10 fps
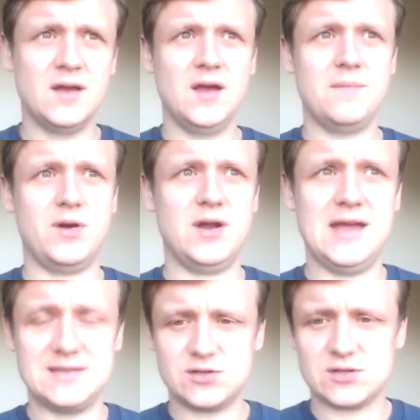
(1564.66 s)
but it
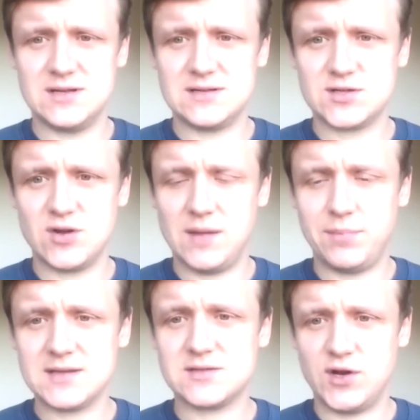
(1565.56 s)
is just literally a
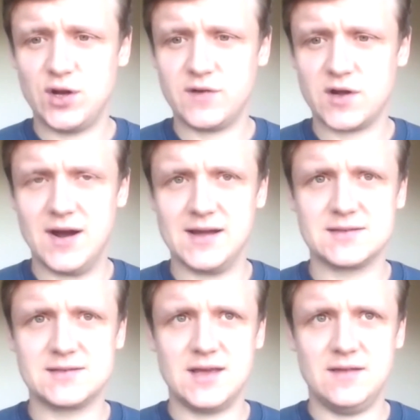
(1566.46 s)
plastering over
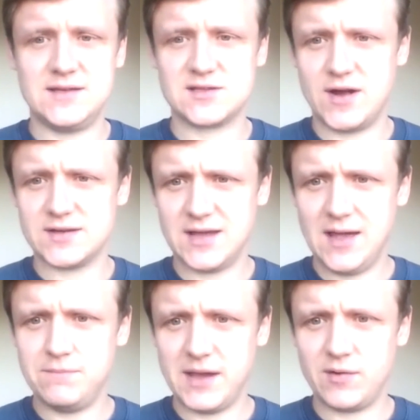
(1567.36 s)
cracks, and these cracks are
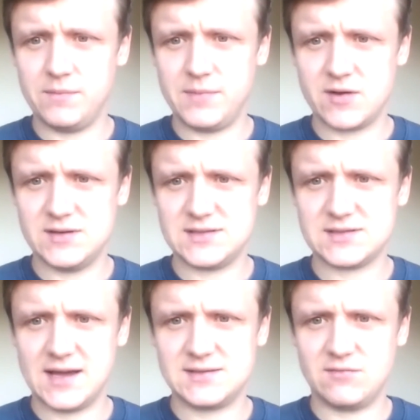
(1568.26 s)
getting bigger and bigger in
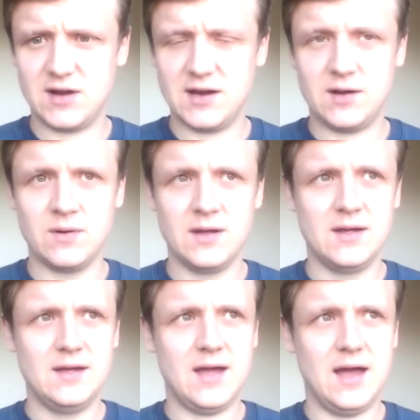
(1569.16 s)
society right now.
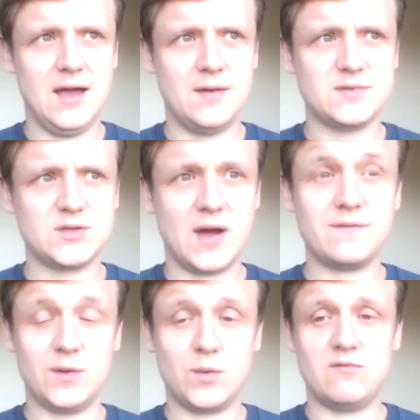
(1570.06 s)
So I
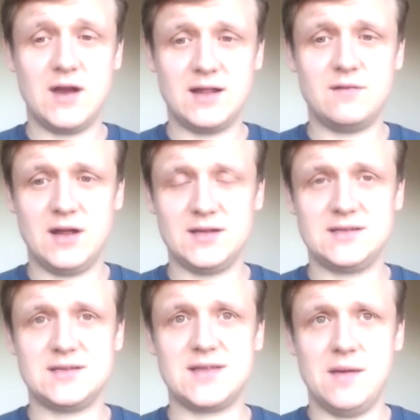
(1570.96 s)
think we really, really
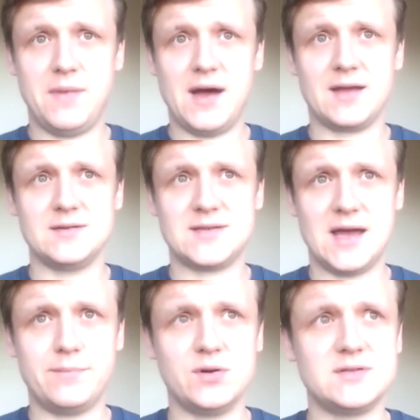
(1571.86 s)
need to step back and
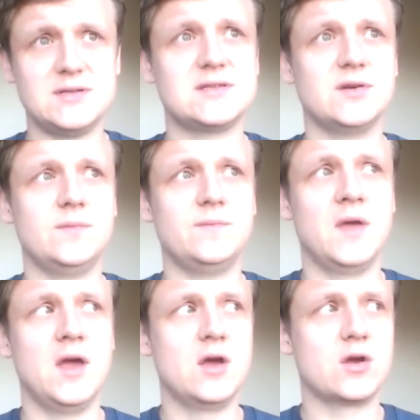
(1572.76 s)
start putting some
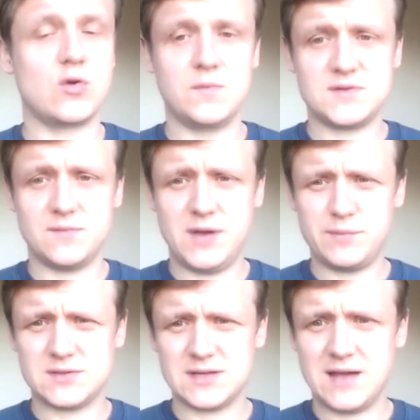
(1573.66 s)
groups of
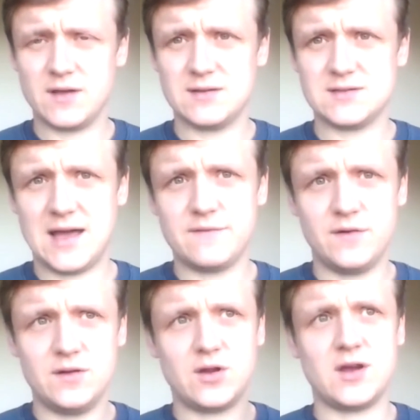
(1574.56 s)
people together, can start
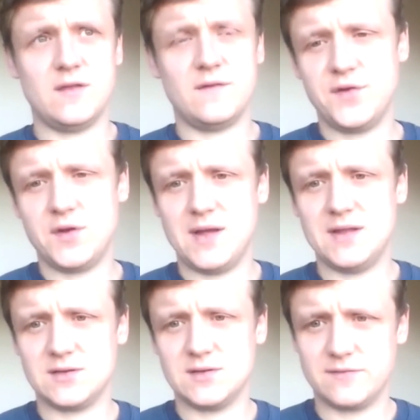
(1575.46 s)
looking at the
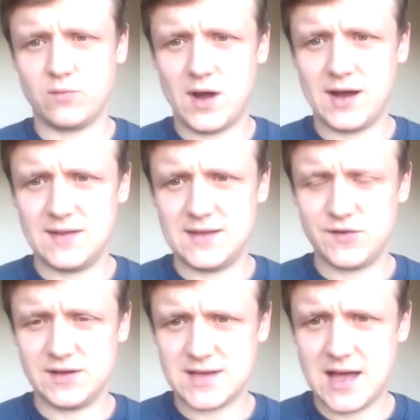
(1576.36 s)
fundamentals of why these
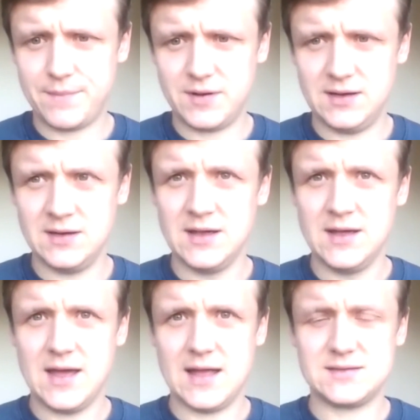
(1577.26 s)
things are happening,
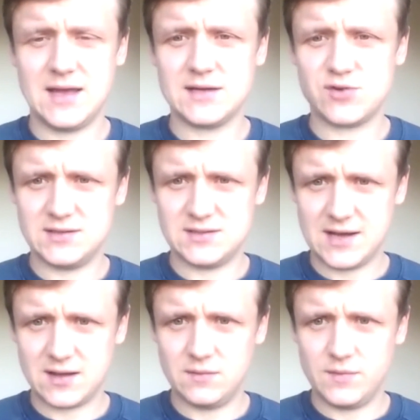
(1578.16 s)
and start trying to
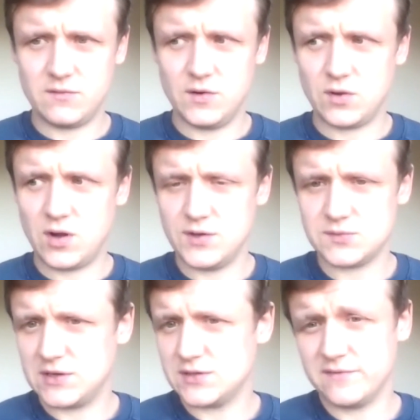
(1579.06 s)
tackle them at the root cause,
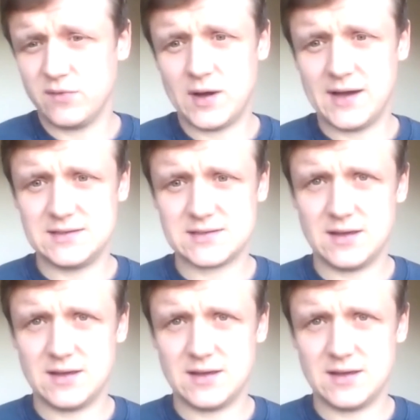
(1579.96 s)
because otherwise